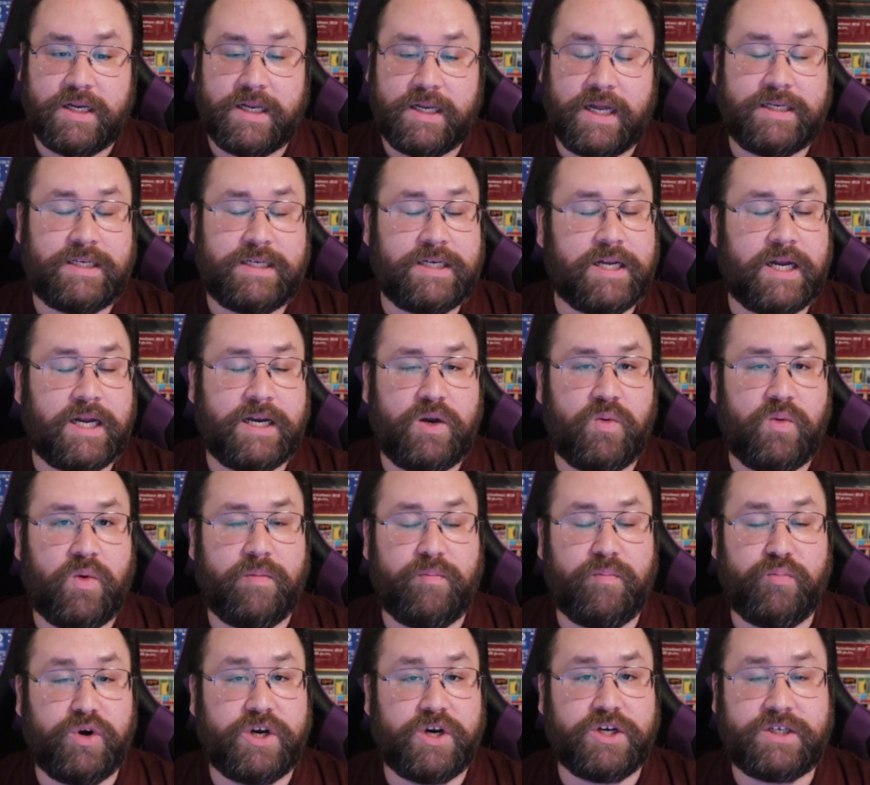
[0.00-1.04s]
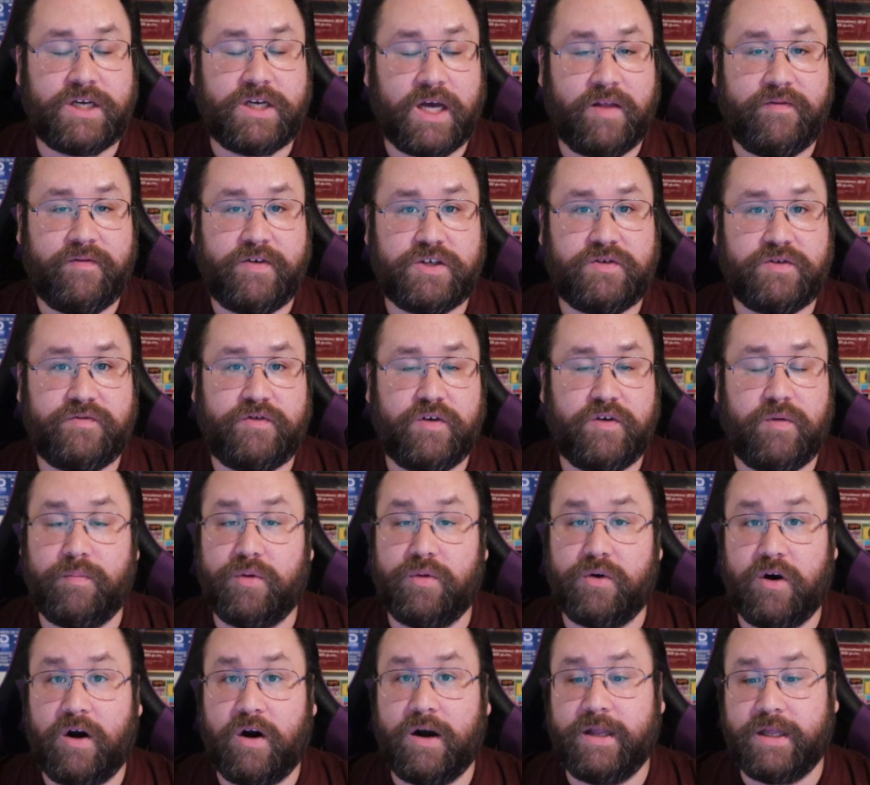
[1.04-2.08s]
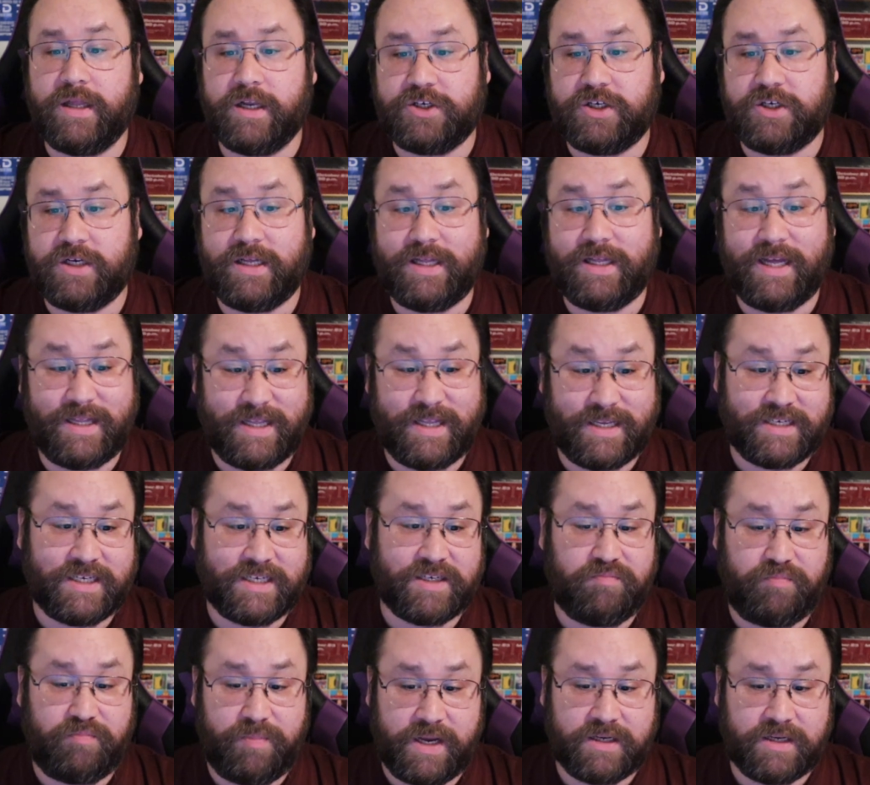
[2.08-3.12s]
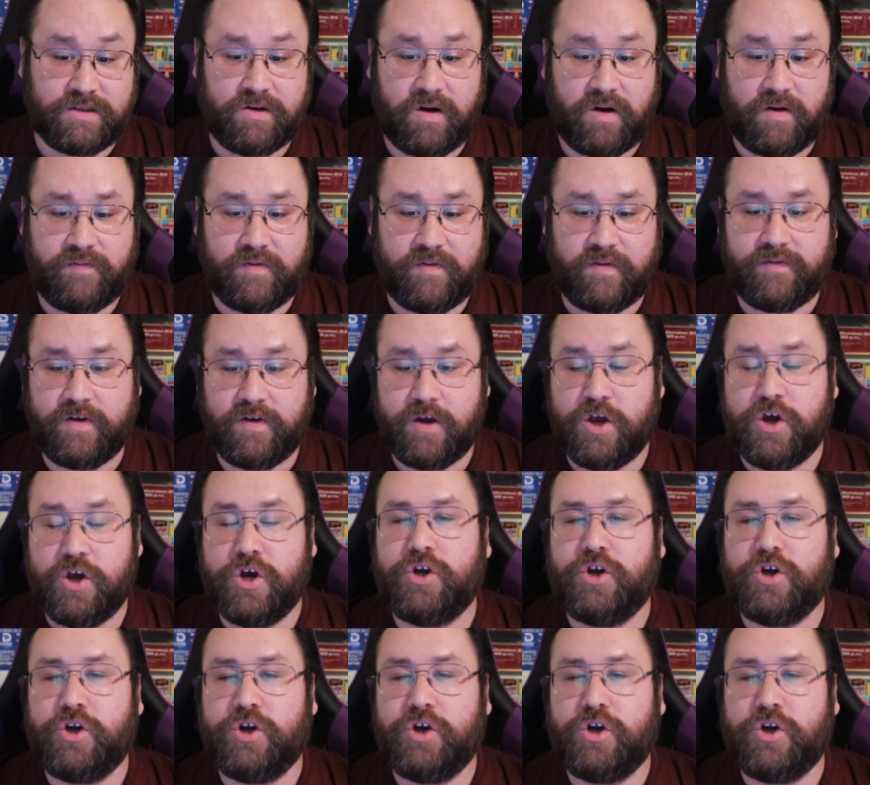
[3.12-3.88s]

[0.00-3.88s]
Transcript: 1991 British television film Bernard and the Genie that this is based off of?